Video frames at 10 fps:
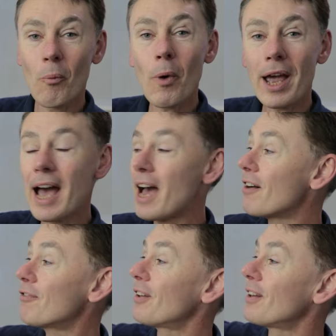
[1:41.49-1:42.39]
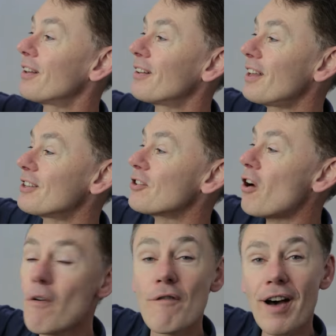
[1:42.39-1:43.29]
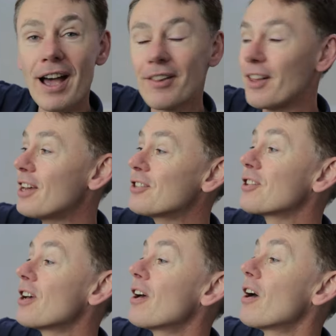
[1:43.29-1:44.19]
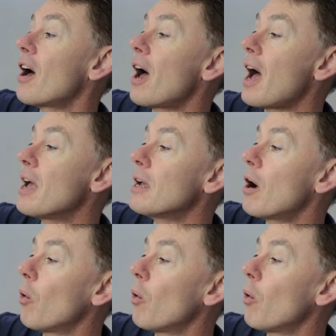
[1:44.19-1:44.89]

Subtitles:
we have, let's unveil this, a